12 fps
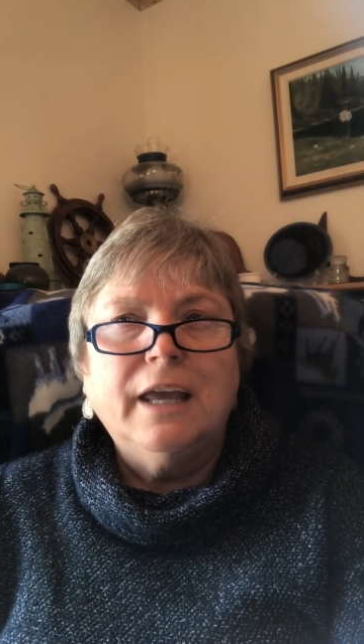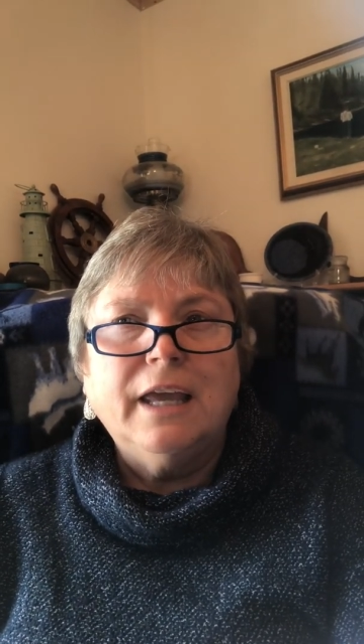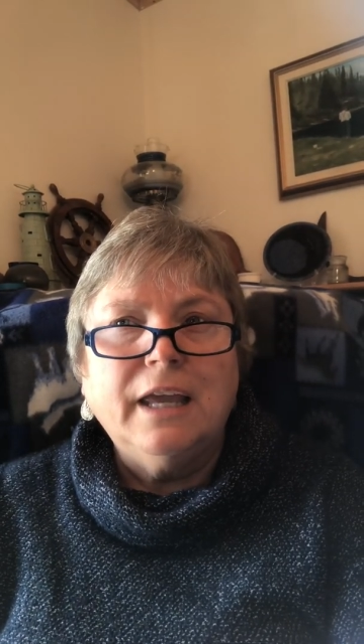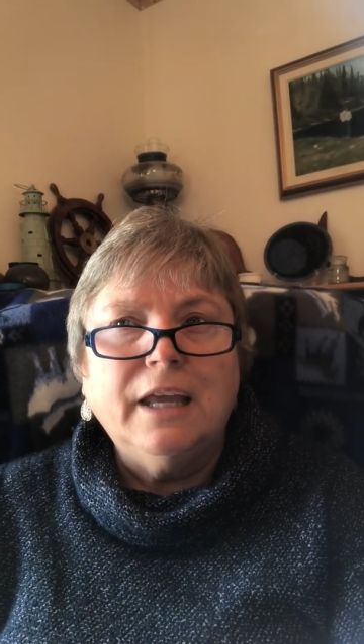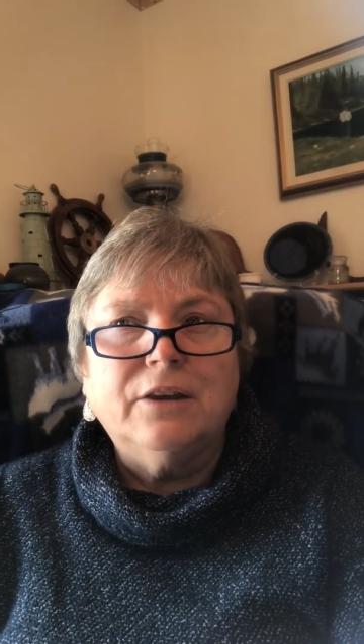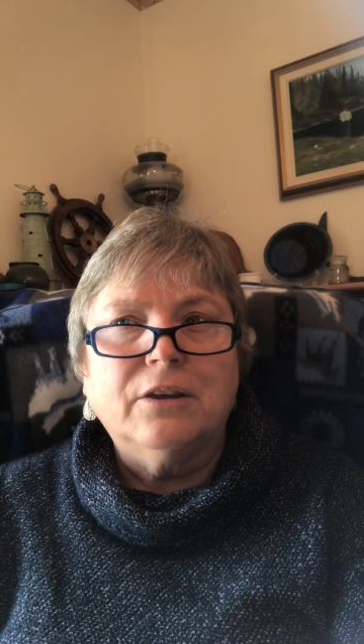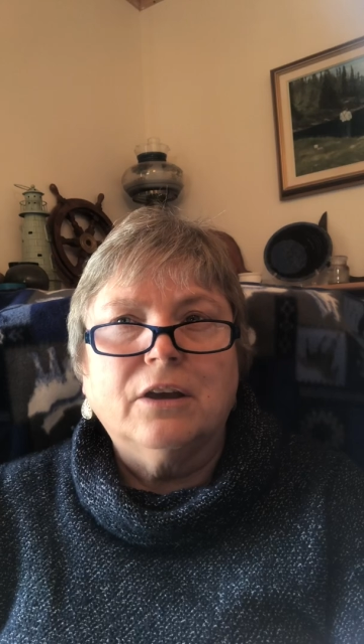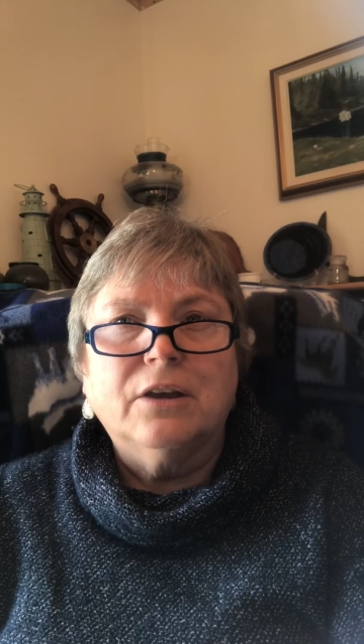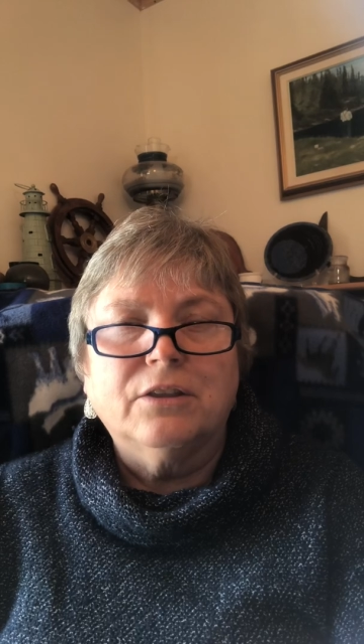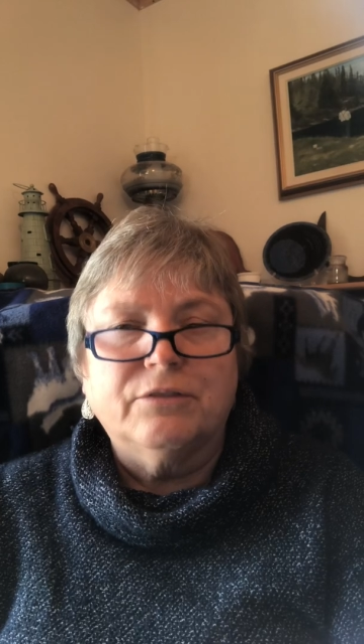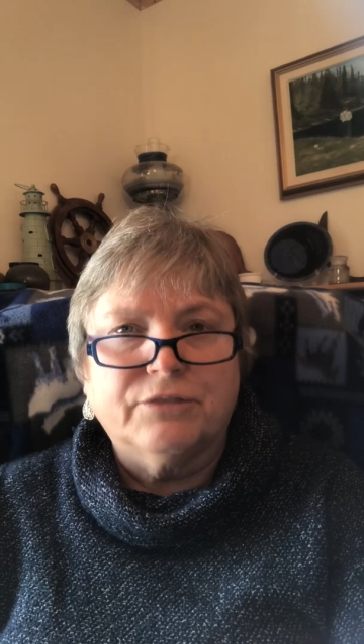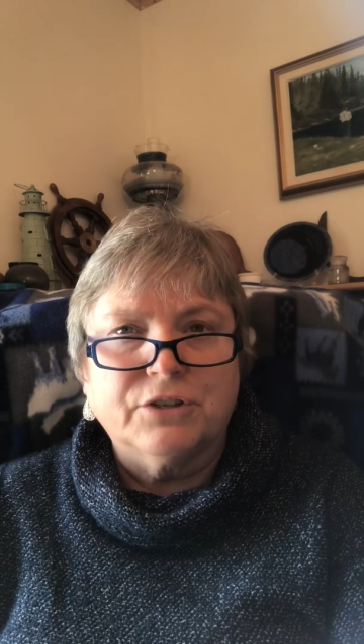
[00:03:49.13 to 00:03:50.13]
eat
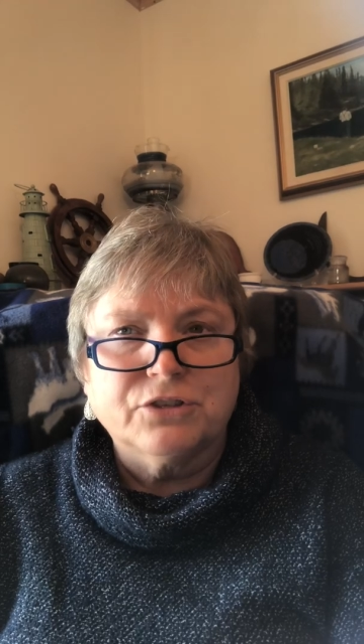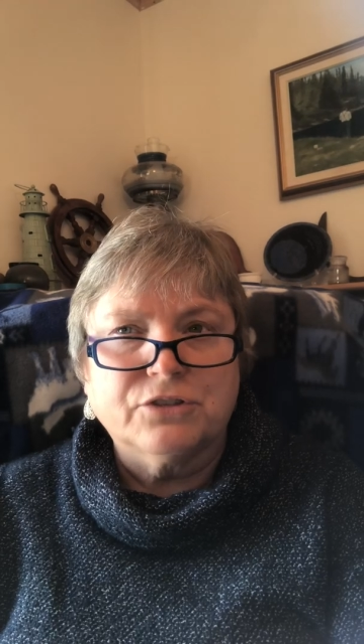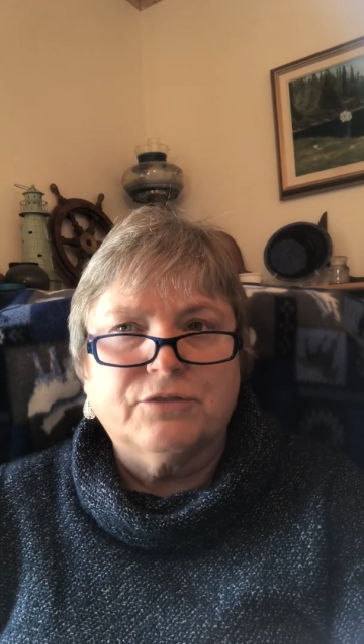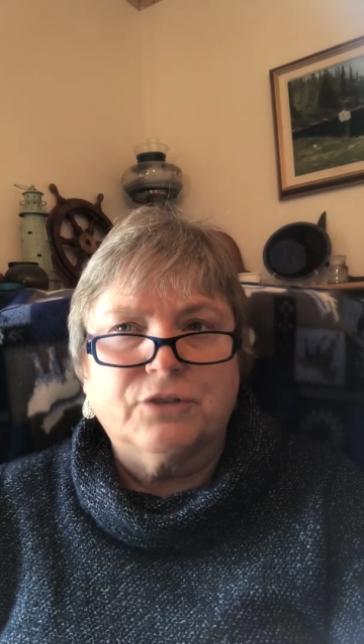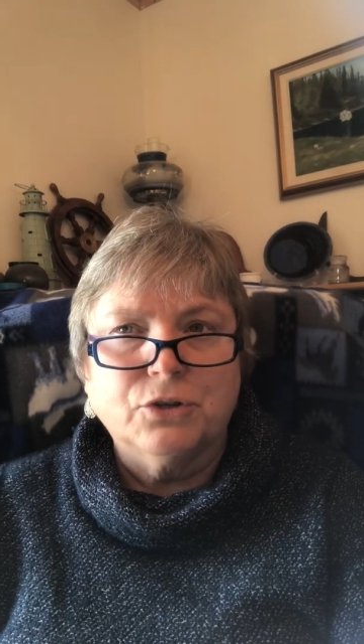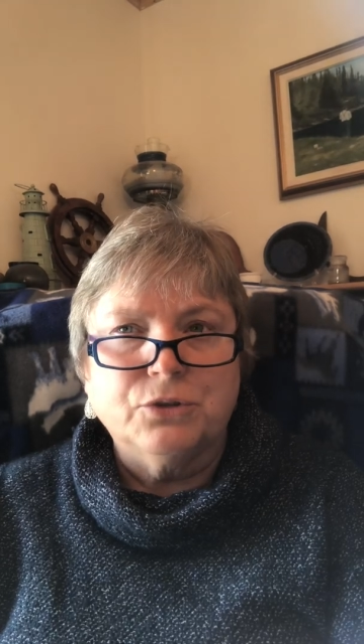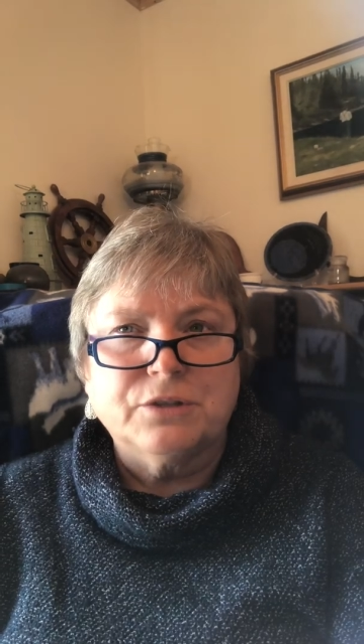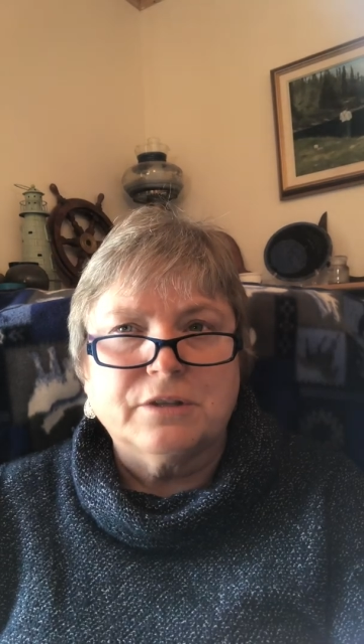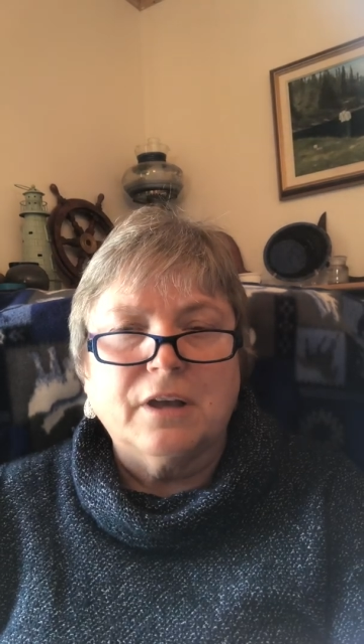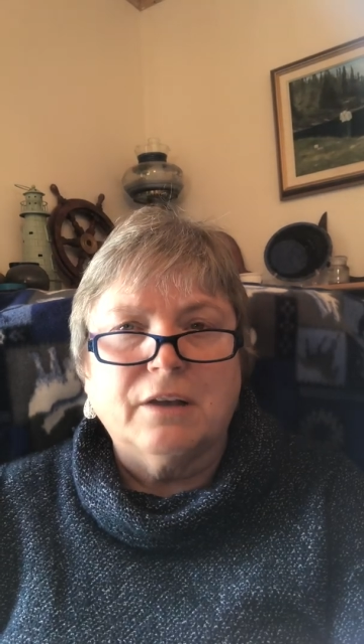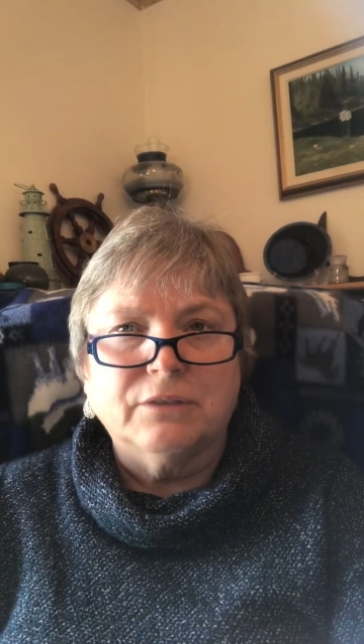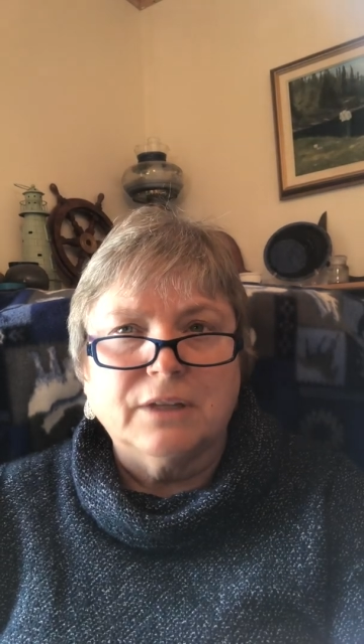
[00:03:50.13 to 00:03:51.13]
the first fruits
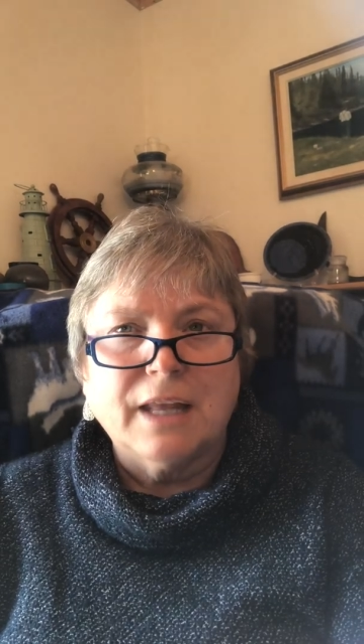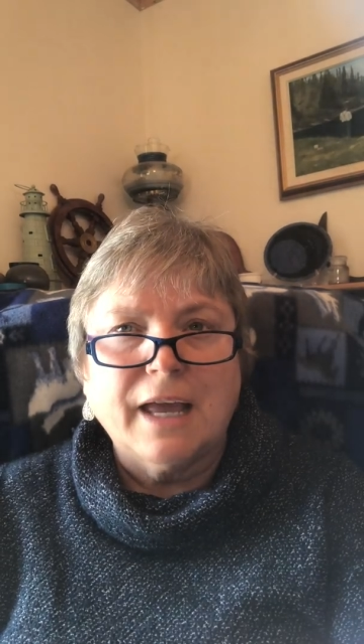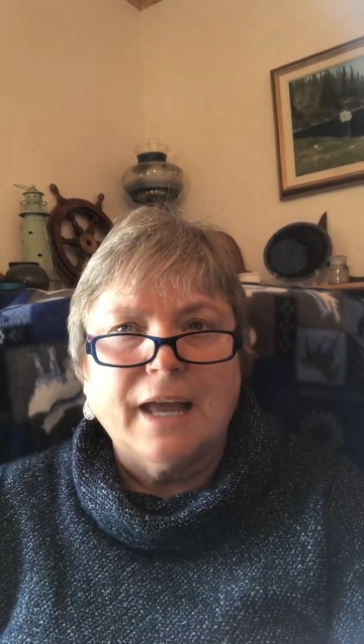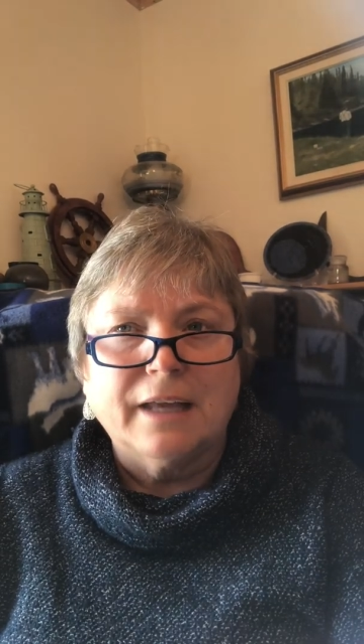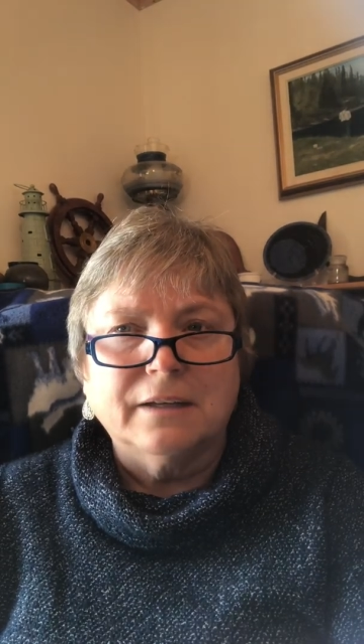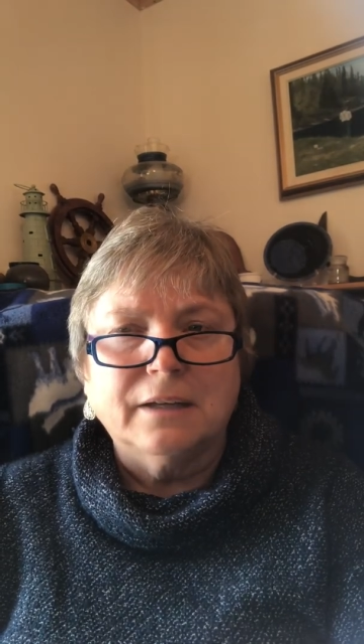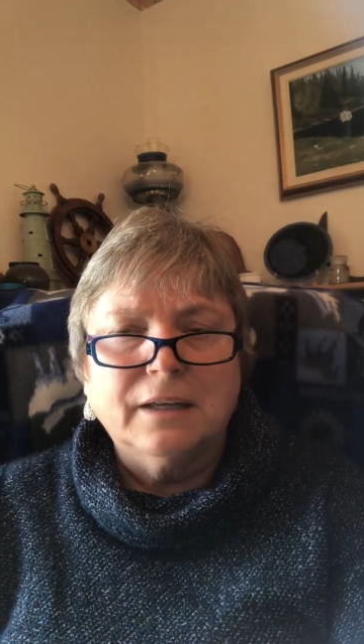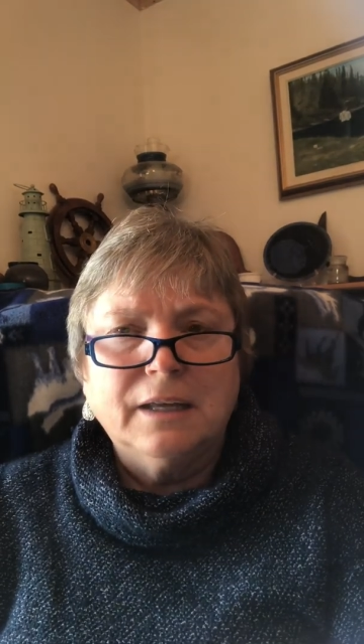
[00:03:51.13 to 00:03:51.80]
of the land.